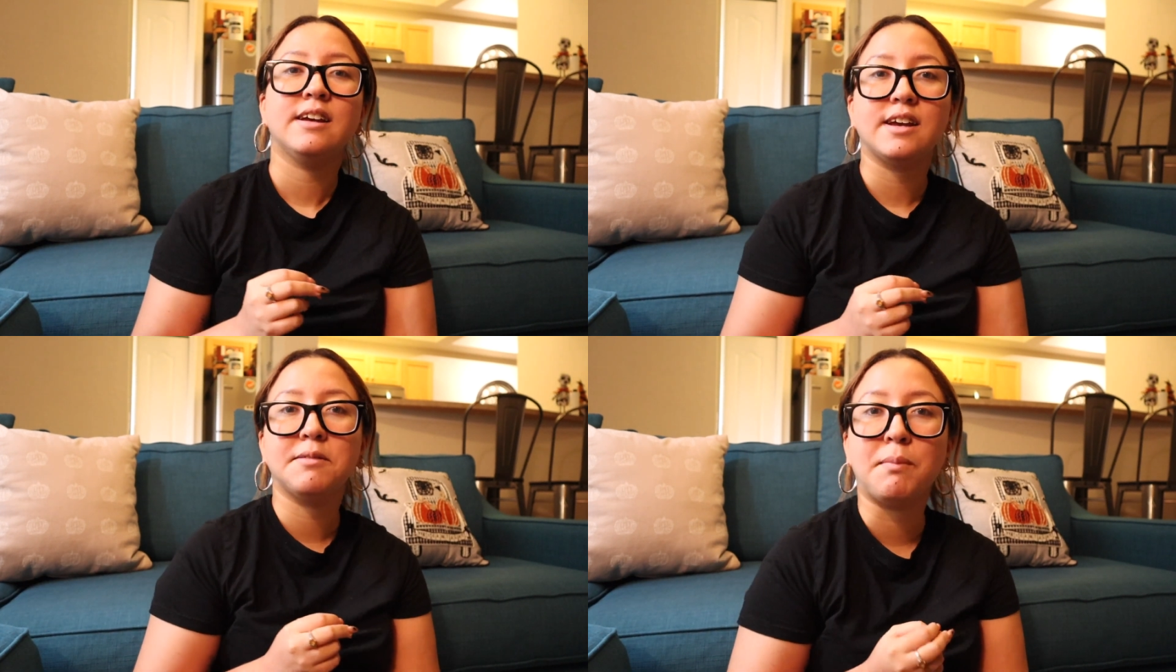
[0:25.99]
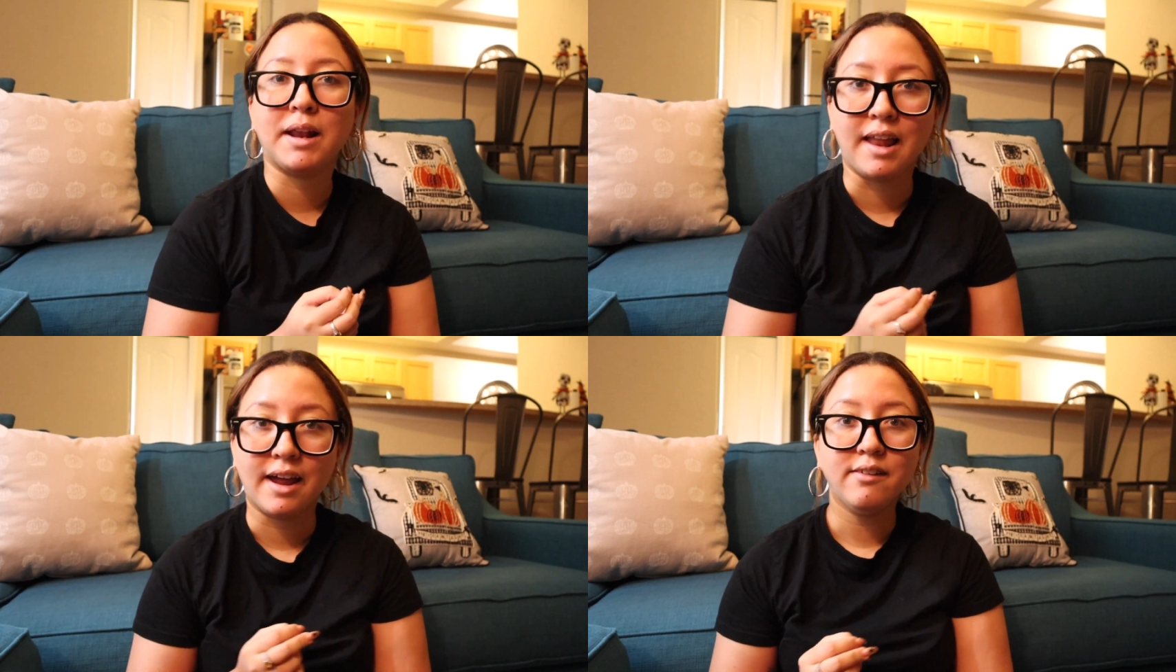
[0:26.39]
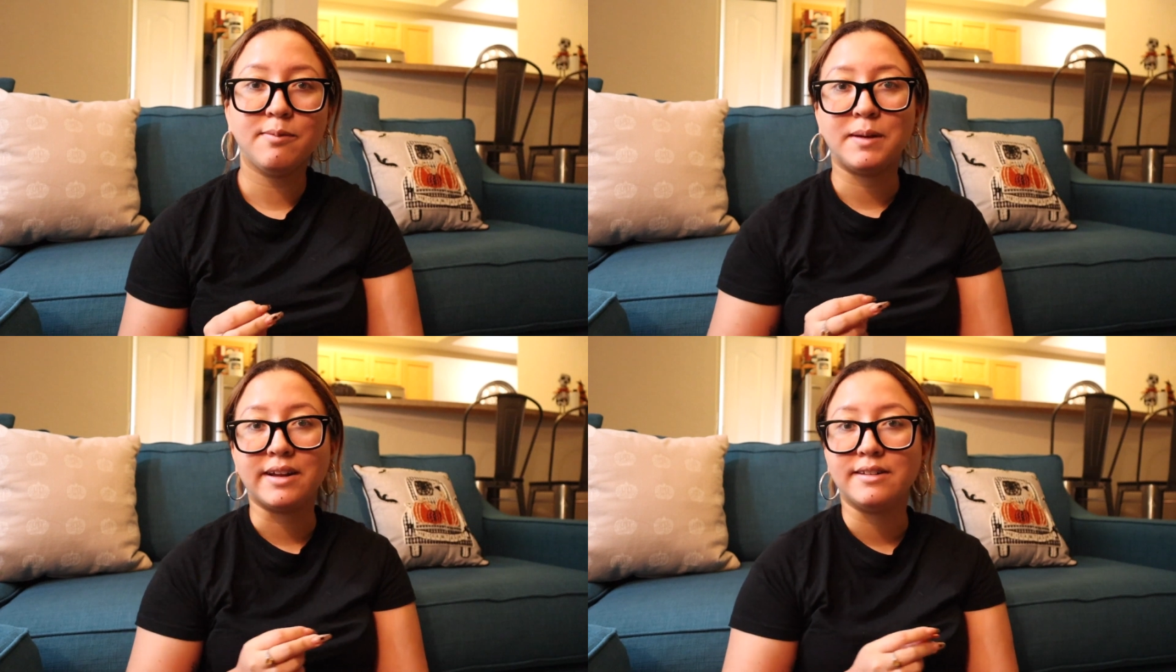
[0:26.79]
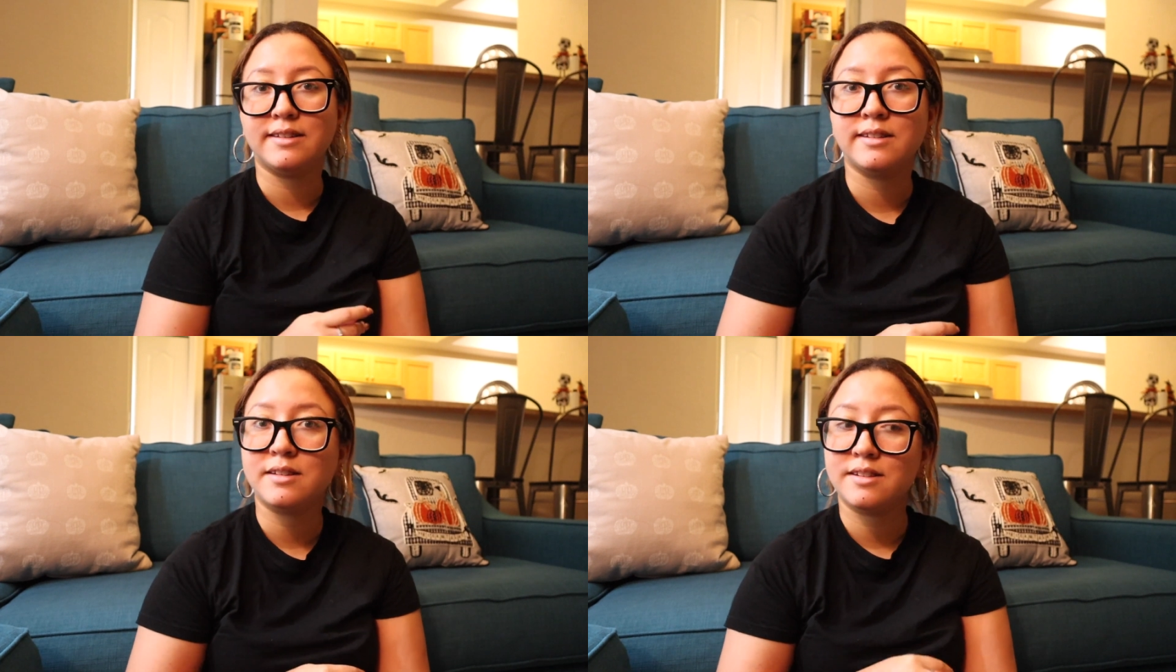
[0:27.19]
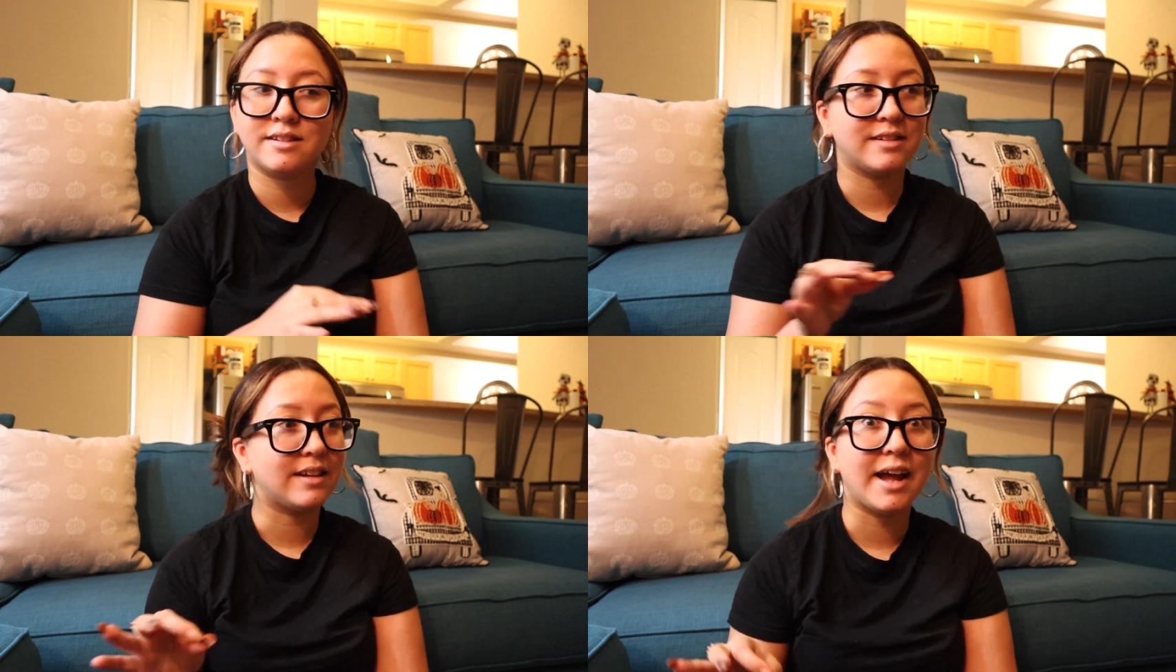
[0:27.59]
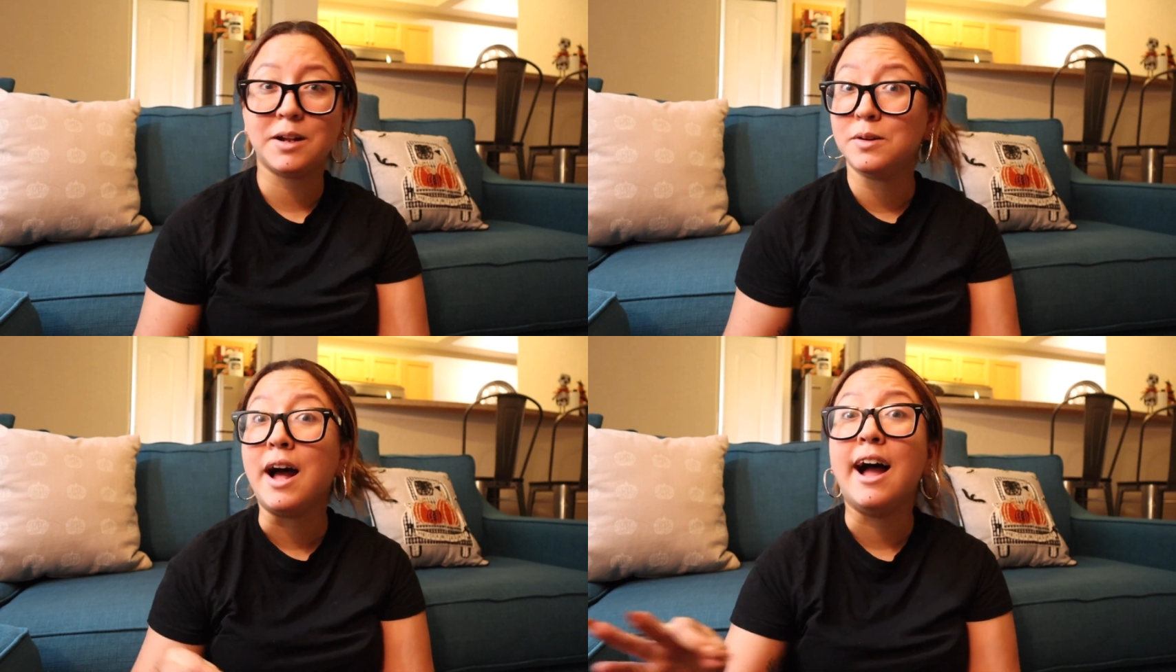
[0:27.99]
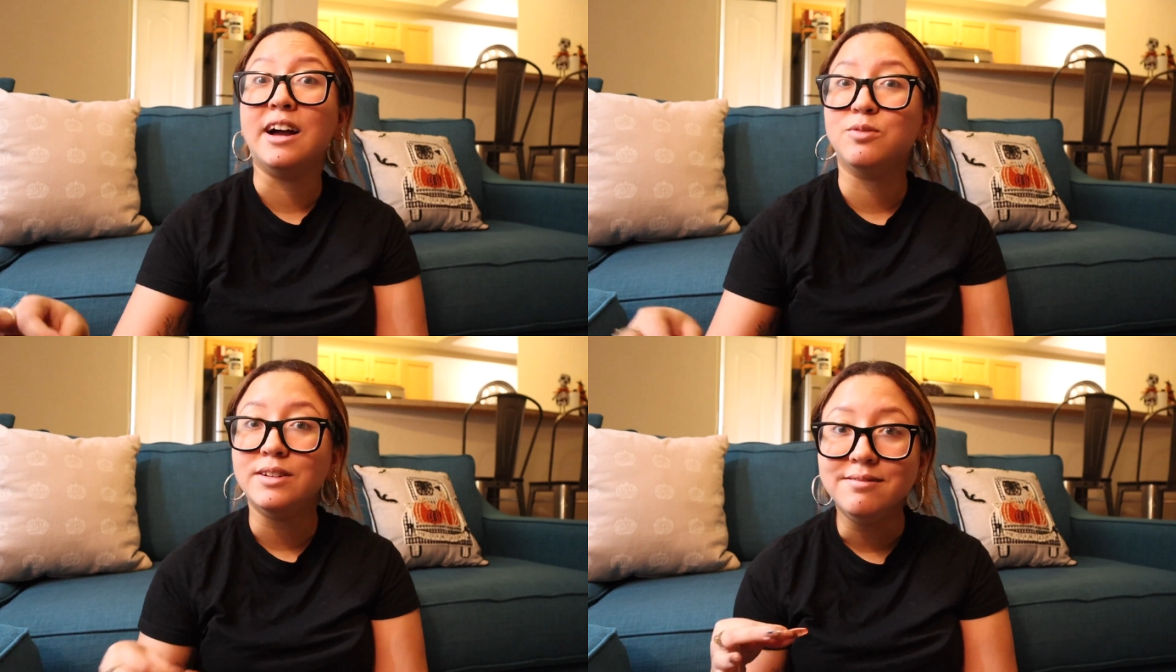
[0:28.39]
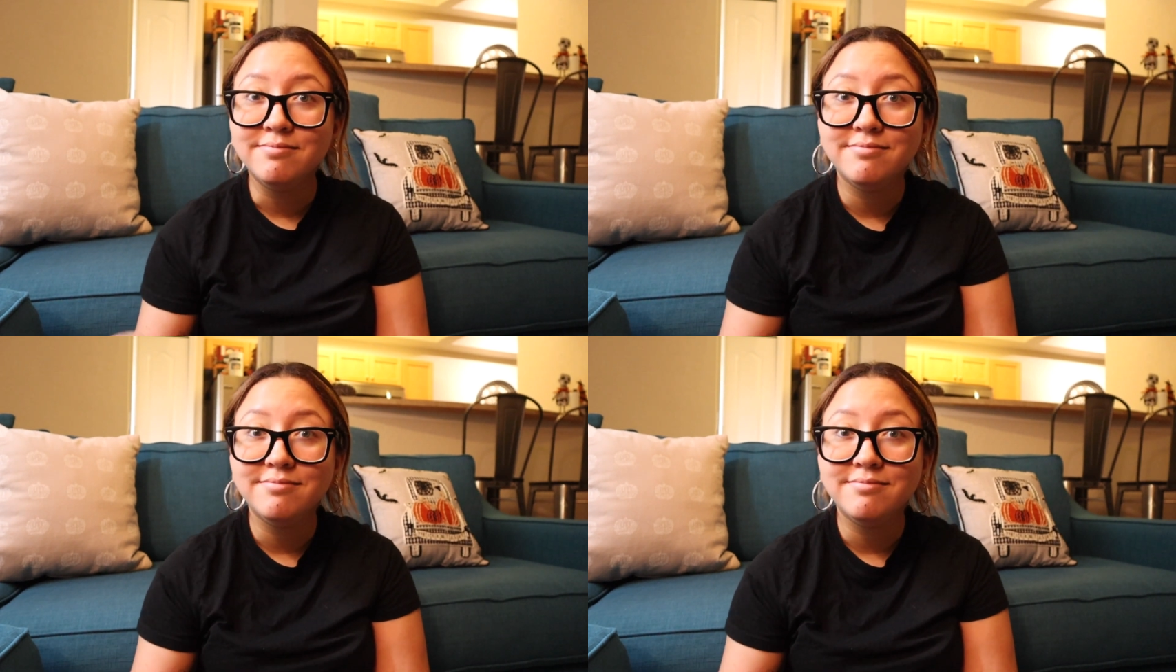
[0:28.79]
in my life, because I do not have one